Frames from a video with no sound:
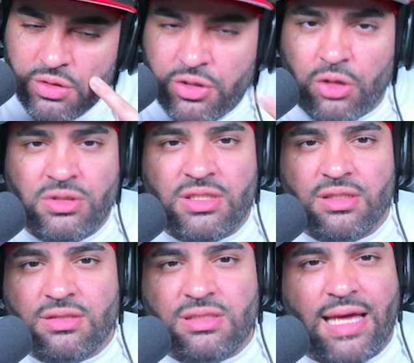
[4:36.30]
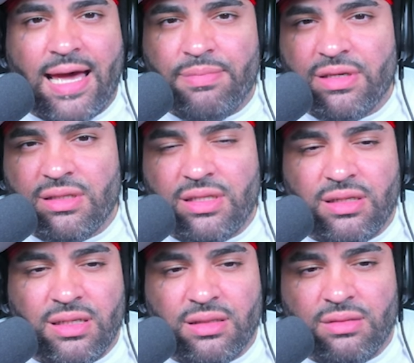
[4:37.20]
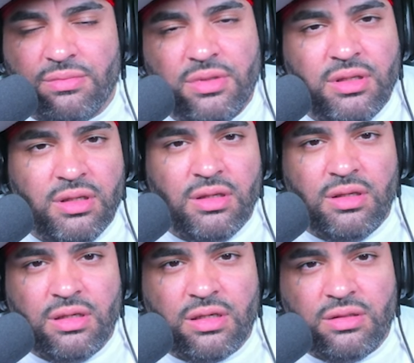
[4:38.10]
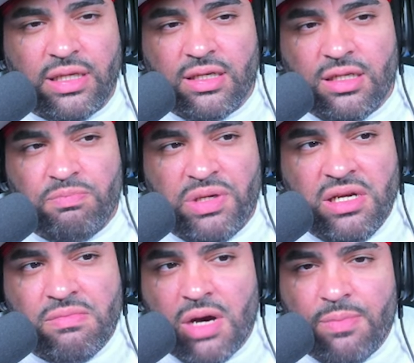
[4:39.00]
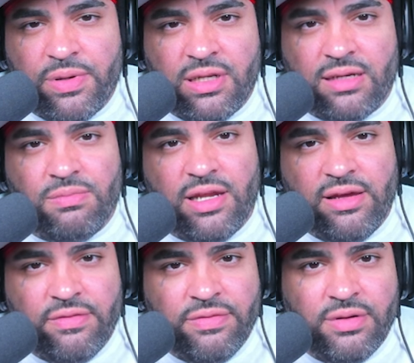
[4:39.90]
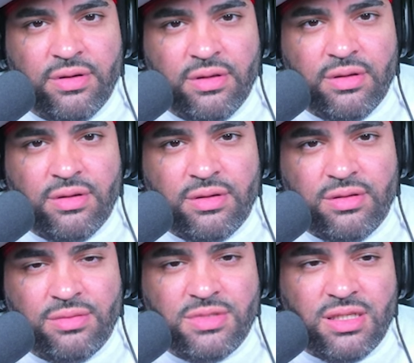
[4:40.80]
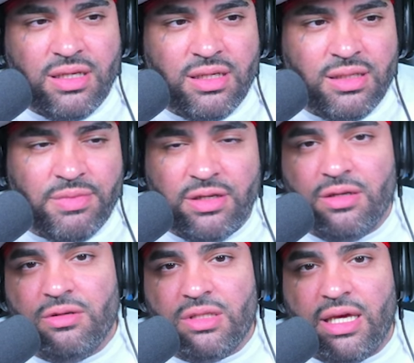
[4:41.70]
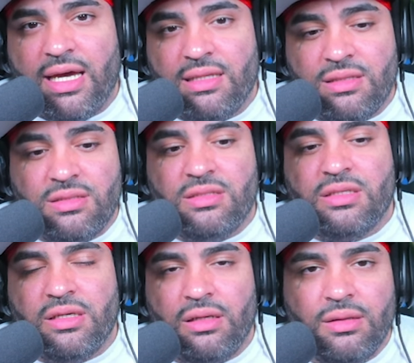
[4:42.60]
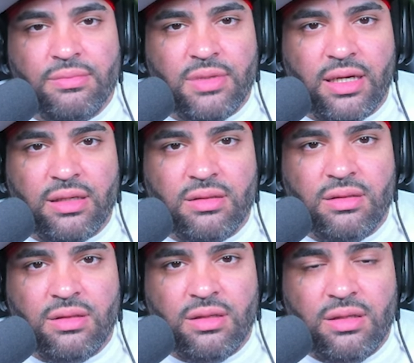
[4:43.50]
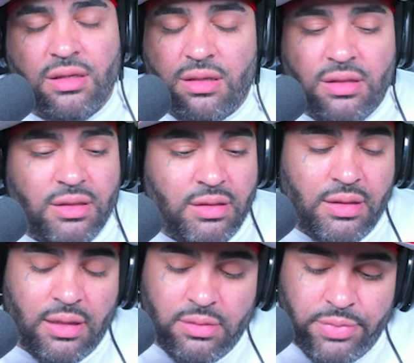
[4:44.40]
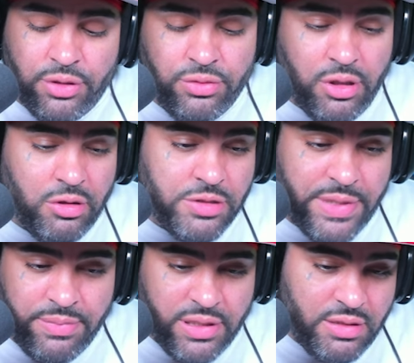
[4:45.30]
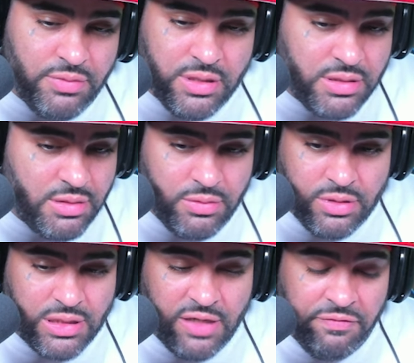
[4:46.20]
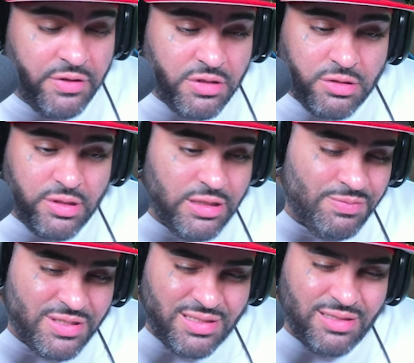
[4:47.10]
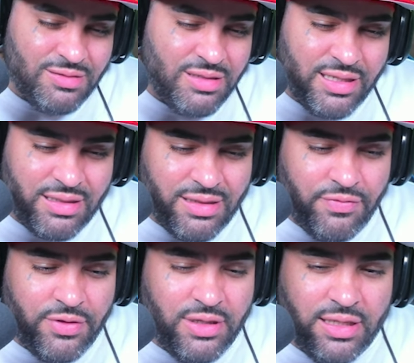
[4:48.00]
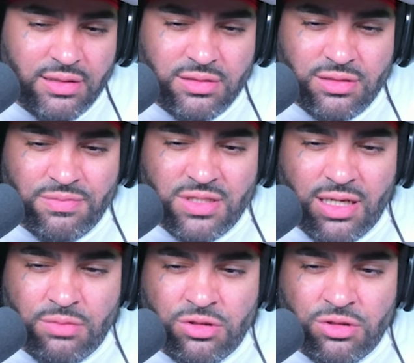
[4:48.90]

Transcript: go to stabbing and killing him? They could have beat him up and let him live. You know what I'm saying? But no, they had to just kill him. Like, but who knows? Maybe he was doing stuff in the streets, but still, like, I feel like sometimes